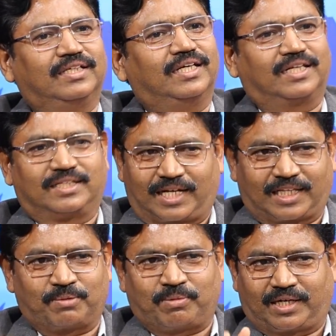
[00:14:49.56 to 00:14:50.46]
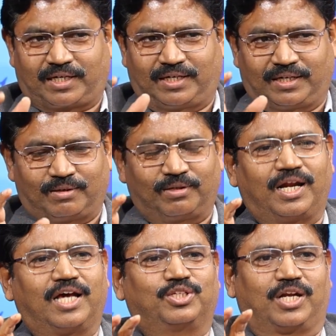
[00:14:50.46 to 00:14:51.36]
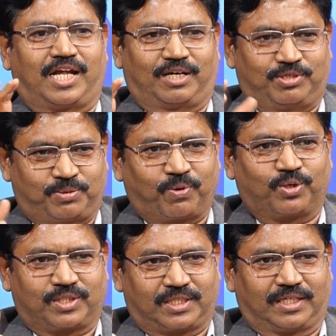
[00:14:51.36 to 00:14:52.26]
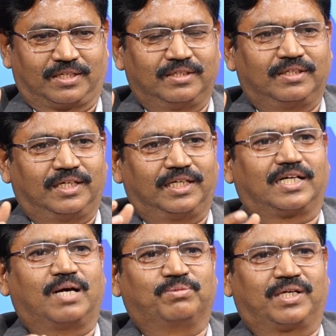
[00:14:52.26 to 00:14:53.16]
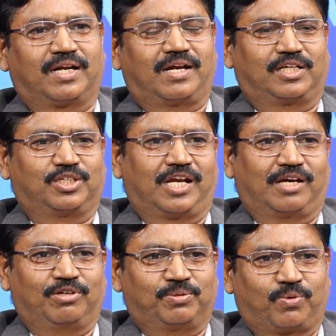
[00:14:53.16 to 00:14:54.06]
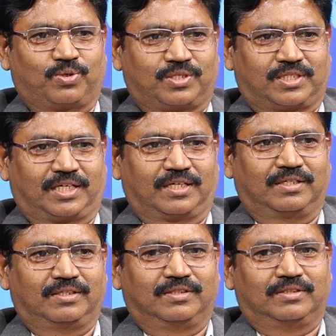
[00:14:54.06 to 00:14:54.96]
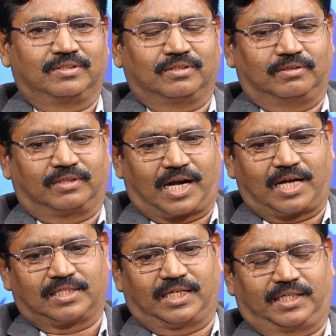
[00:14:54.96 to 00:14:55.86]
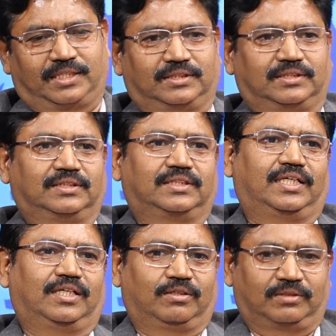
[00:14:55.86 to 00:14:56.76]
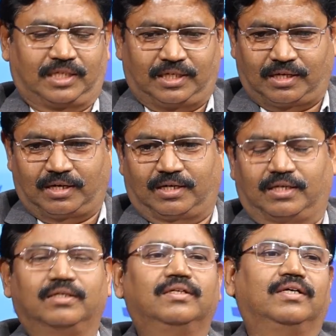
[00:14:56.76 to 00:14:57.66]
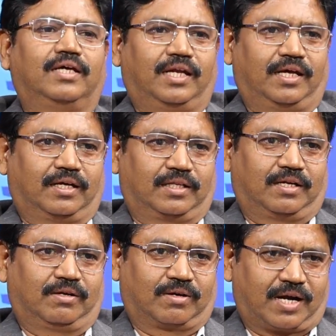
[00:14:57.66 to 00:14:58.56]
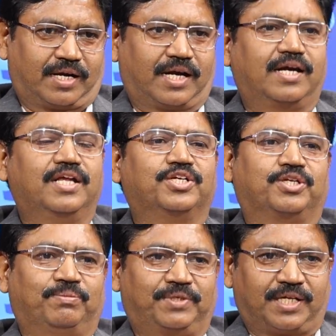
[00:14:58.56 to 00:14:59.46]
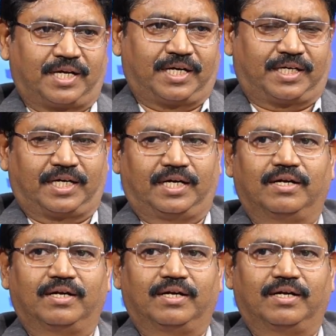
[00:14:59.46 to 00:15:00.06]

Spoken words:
It is nothing but natural language processing. It comes under natural language processing. So translators and then our any other content needs to be generated.